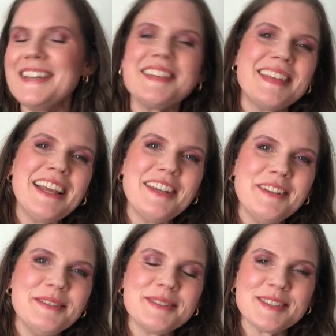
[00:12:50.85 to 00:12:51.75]
Thank
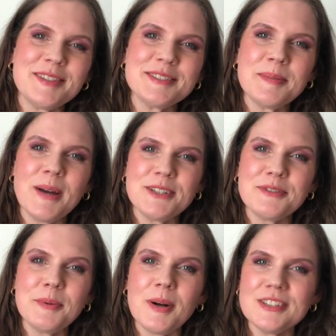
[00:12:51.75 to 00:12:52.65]
you so much for
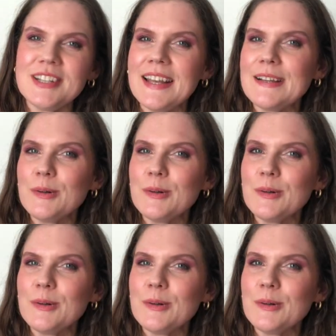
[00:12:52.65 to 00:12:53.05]
watching